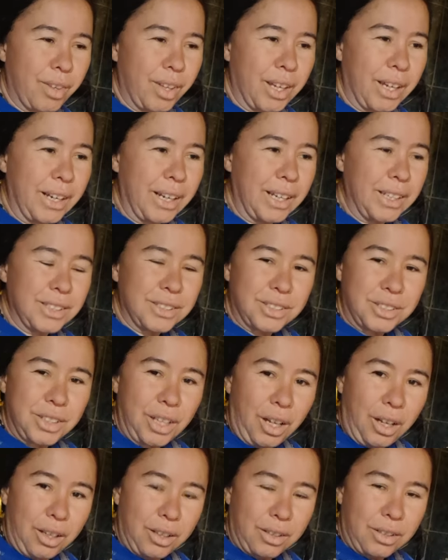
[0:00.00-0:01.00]
and I
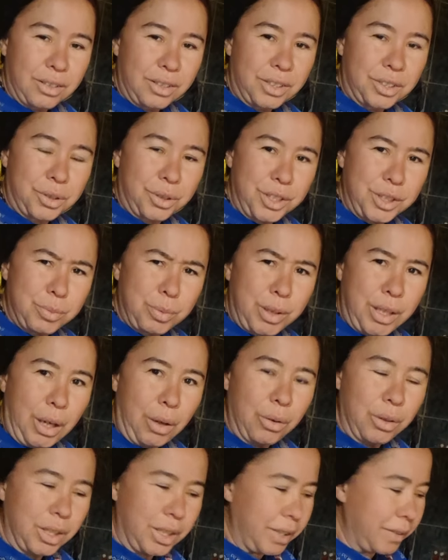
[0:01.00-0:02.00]
saw the trees
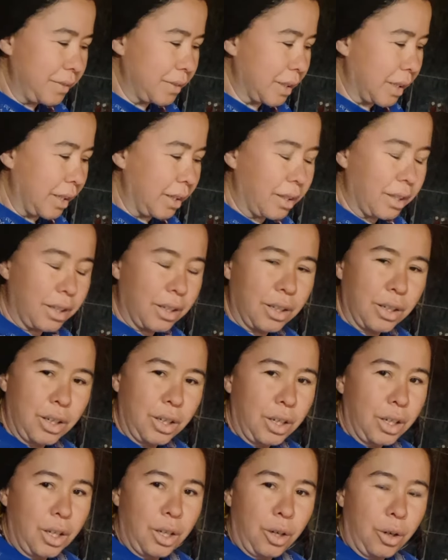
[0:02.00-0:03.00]
without leaves, I thought,
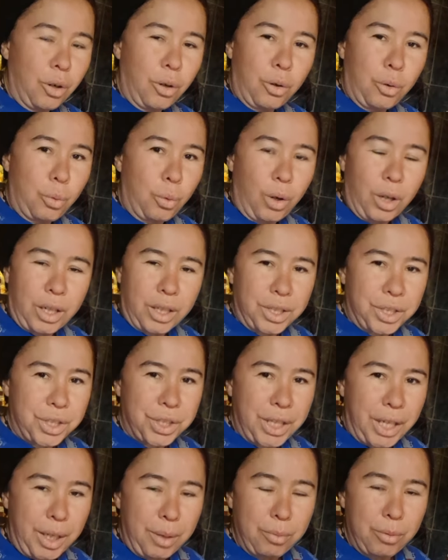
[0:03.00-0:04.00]
oh, what a
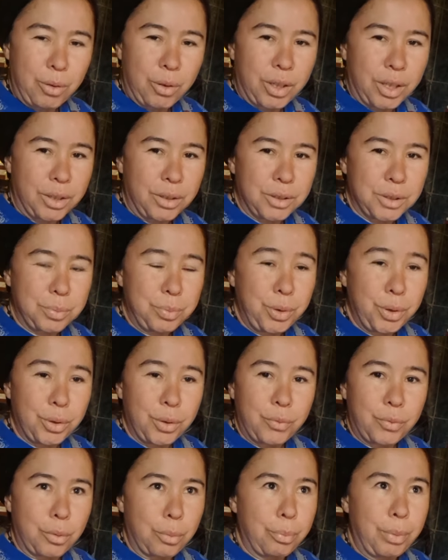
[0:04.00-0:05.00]
shame. Look at those
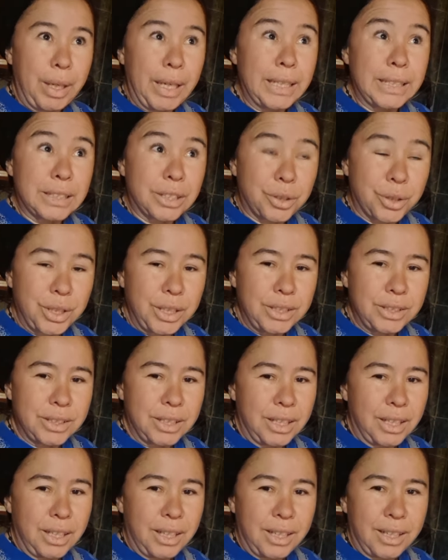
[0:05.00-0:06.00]
beautiful big trees.
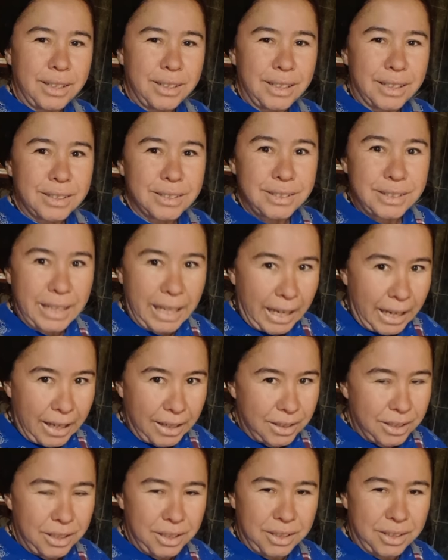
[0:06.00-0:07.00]
And they're
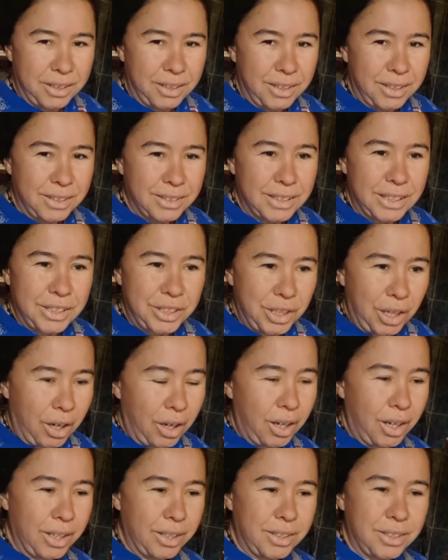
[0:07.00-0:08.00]
dead. They
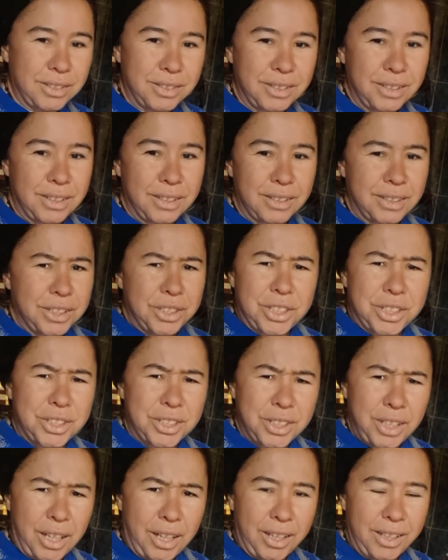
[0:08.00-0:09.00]
died. They
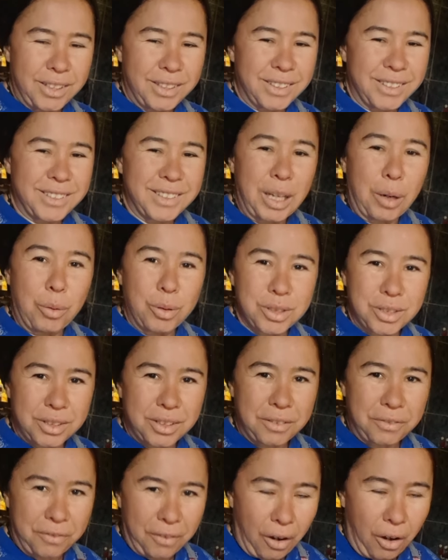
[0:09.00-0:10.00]
just died. And that was in
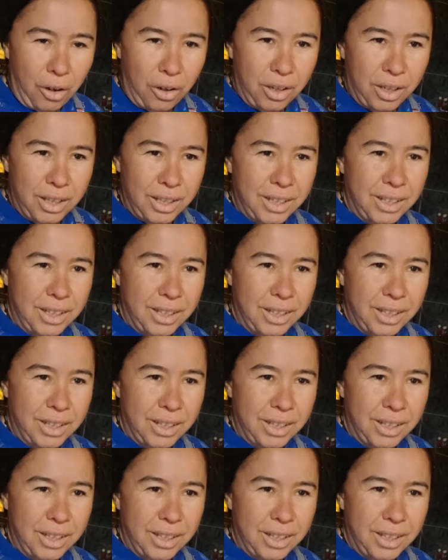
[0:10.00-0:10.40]
the fall.